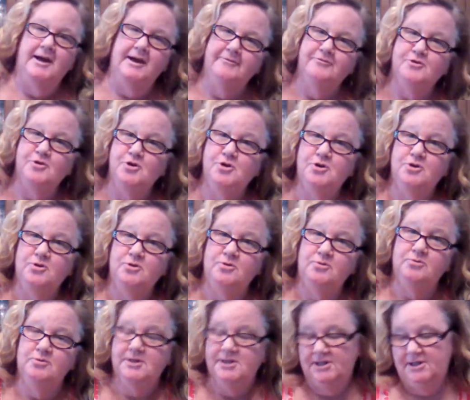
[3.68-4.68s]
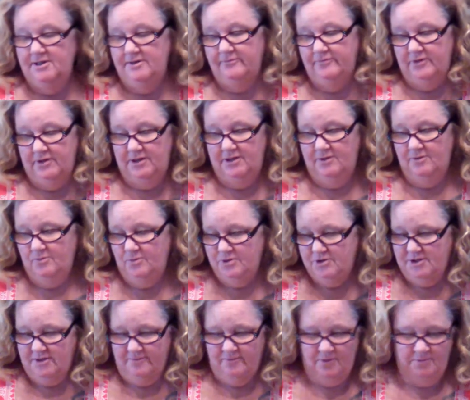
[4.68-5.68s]
afternoon, evening,
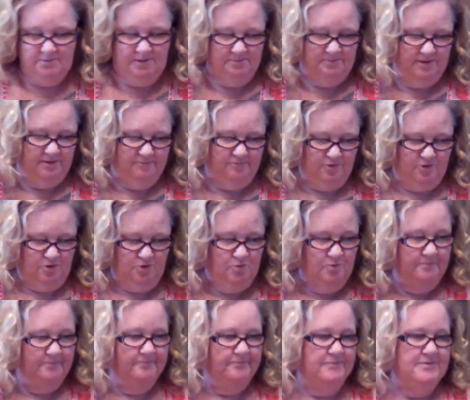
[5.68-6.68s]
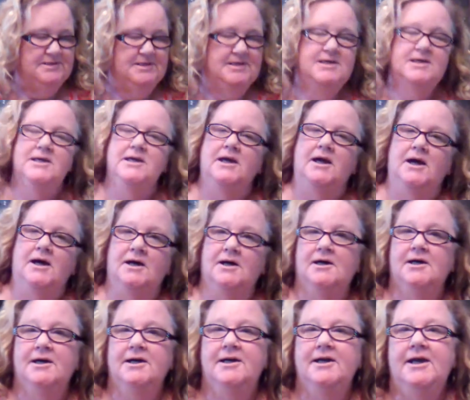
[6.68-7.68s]
whichever it may be for you.
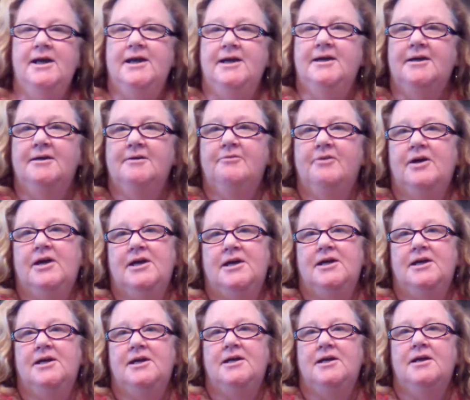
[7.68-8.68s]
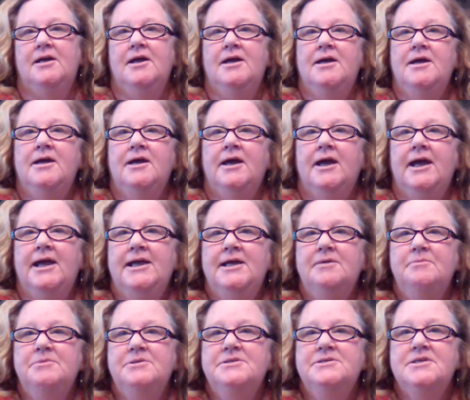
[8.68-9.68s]
I have a
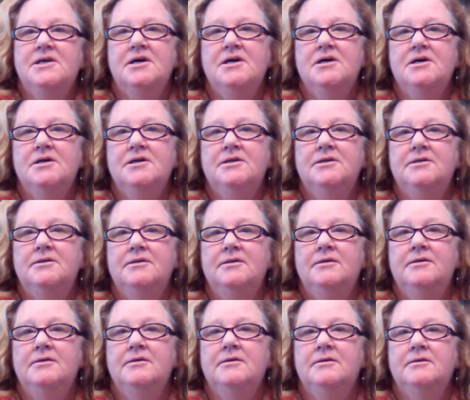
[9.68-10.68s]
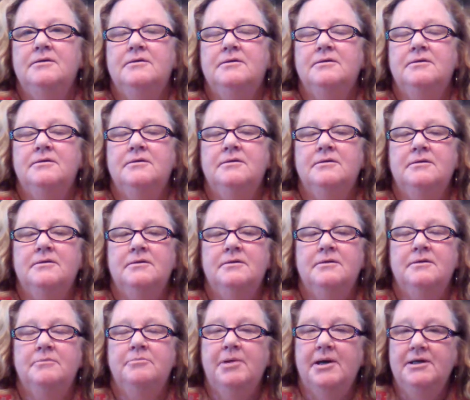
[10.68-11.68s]
Amazon
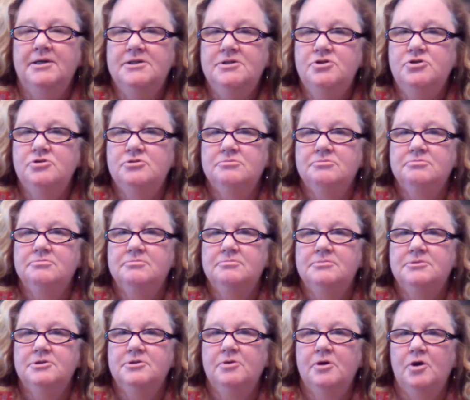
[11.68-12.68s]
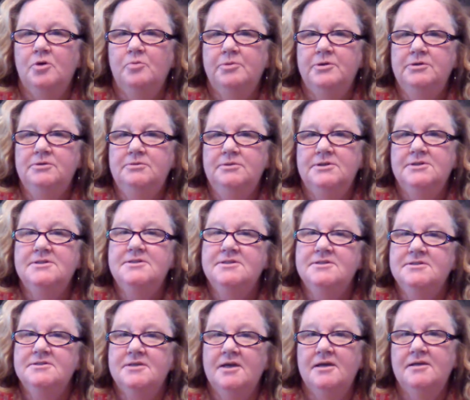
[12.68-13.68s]
package to open. It's
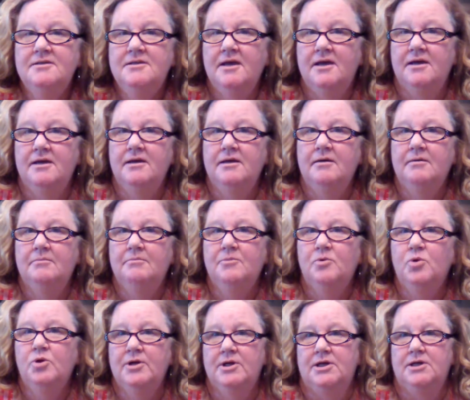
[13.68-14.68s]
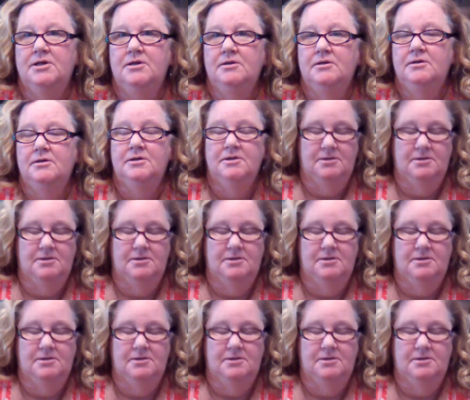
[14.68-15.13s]
Sunday morning.